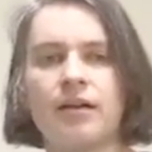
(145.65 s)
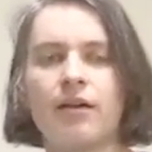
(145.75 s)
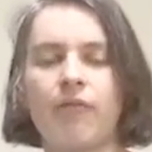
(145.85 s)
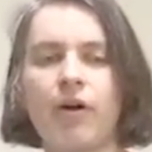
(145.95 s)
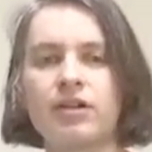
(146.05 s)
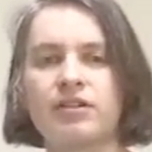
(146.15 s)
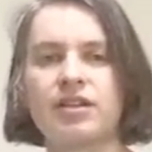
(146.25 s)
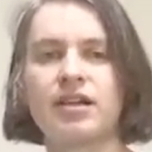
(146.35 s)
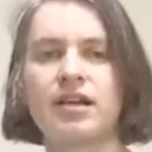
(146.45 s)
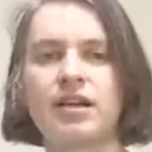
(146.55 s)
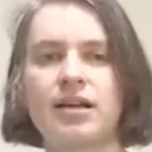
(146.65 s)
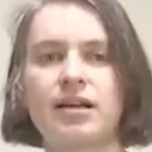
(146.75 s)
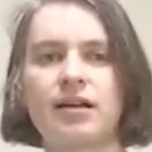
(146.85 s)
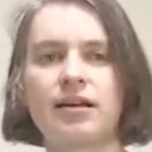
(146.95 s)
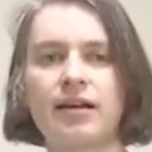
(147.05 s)
What
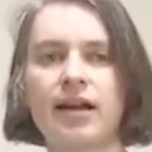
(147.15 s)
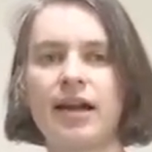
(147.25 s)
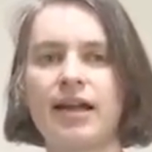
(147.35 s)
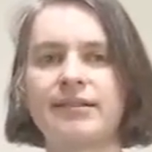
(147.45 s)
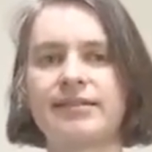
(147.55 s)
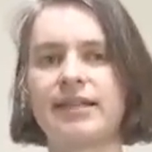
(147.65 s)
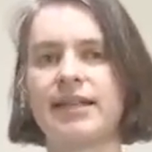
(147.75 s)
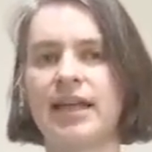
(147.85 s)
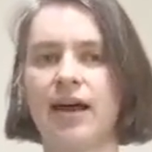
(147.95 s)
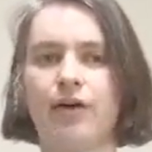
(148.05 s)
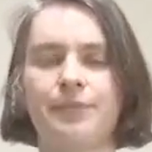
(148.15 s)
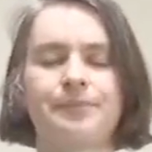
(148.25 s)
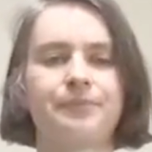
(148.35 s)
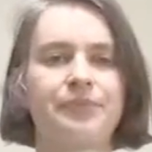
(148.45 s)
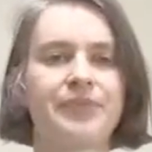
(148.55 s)
I see now
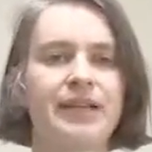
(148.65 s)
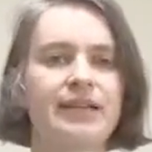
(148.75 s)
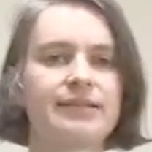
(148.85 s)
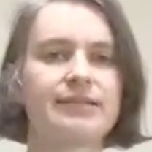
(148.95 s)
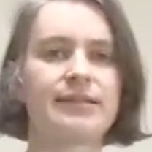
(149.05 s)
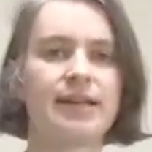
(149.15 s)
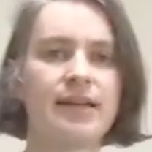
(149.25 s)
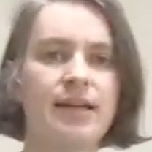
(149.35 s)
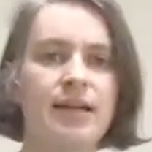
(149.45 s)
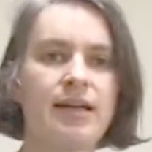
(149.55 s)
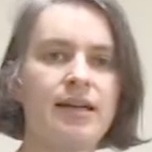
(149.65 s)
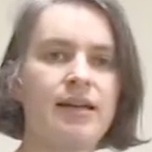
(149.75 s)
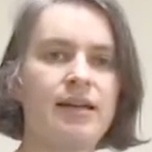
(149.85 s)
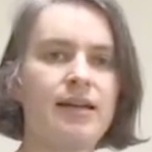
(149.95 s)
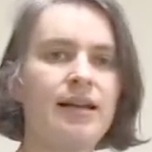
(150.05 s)
is
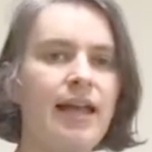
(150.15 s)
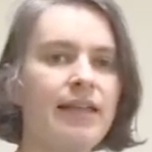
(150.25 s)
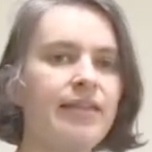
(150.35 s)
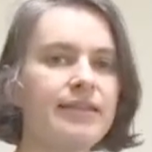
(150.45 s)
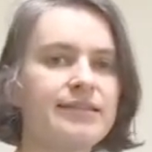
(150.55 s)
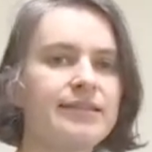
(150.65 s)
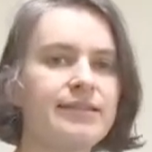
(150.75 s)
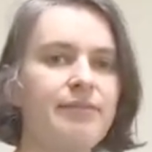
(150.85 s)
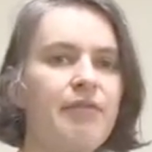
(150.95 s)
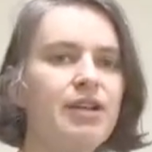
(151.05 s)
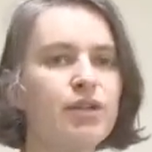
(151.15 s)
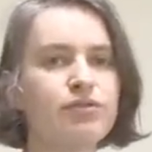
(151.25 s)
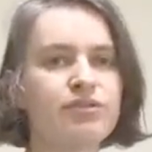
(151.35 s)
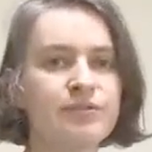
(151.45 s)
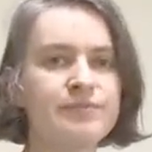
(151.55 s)
like this is very
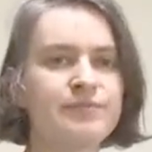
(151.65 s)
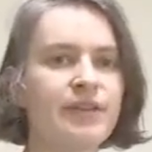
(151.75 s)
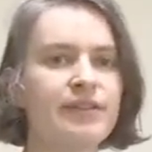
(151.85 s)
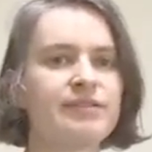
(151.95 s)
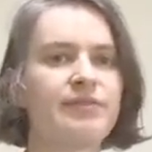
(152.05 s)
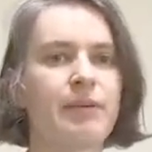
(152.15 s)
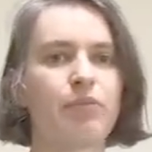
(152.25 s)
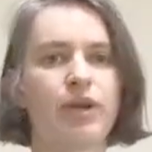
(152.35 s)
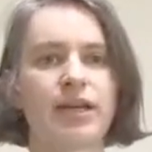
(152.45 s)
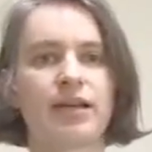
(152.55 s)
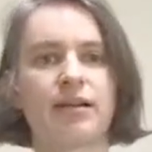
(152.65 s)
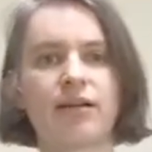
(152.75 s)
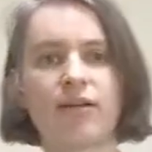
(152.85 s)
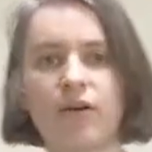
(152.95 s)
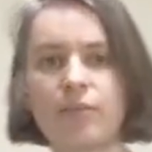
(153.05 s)
loose, this fabric
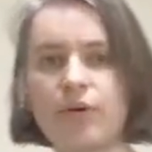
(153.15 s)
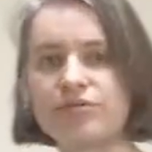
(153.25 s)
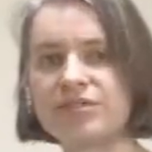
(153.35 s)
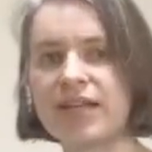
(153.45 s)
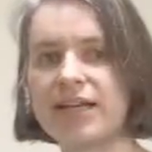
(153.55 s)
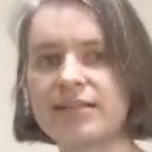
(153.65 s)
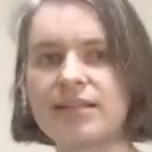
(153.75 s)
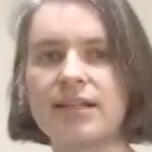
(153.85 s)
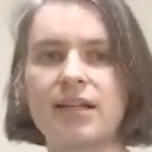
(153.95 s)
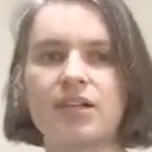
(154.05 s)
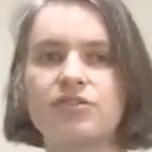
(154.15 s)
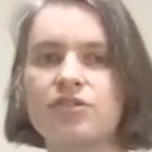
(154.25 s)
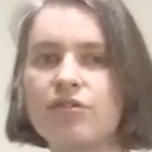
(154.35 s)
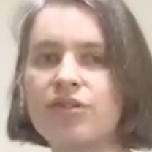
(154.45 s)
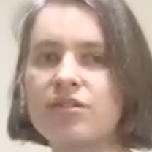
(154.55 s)
on both sides.
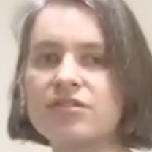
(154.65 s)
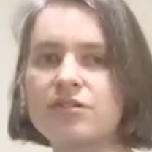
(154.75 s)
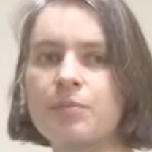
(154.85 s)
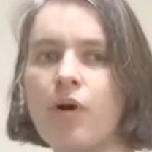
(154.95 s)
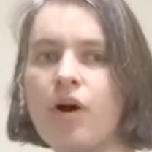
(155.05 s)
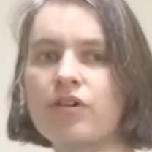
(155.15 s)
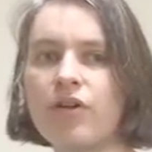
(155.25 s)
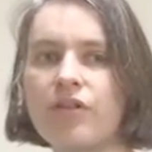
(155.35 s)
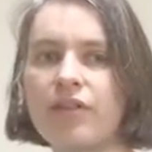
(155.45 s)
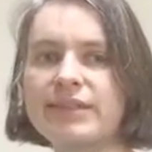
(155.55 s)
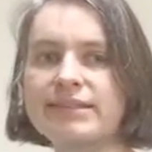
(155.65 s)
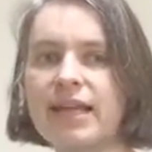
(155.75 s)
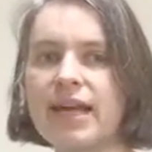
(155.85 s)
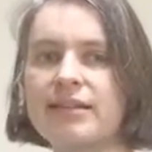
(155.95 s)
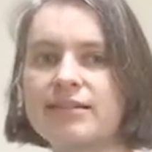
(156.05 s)
So the support on the
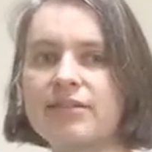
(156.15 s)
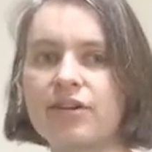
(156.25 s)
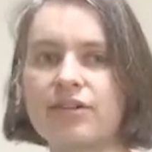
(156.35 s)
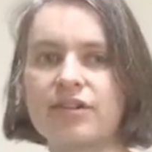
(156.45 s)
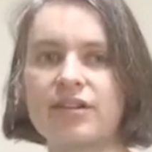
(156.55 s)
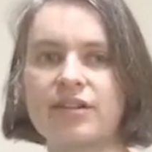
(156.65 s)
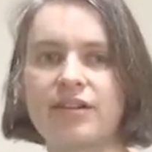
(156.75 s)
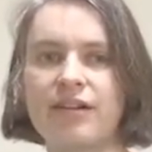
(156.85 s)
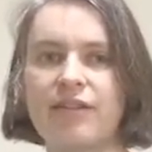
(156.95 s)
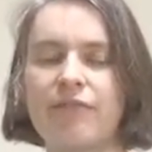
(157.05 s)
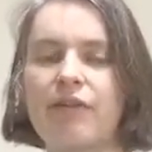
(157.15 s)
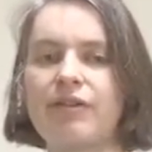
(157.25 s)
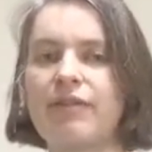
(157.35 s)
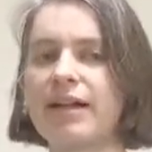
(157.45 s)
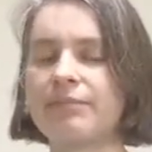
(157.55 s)
side is not
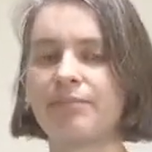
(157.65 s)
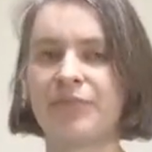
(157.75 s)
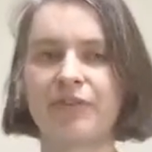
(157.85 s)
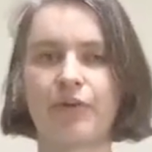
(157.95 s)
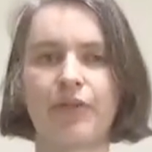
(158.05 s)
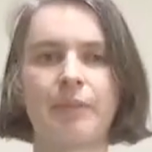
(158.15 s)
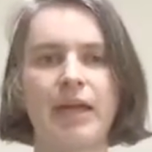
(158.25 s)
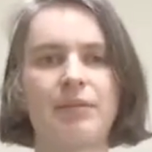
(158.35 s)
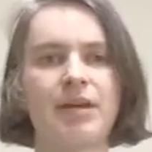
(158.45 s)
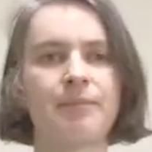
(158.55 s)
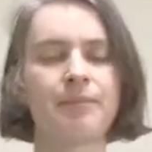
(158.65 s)
very well for the baby.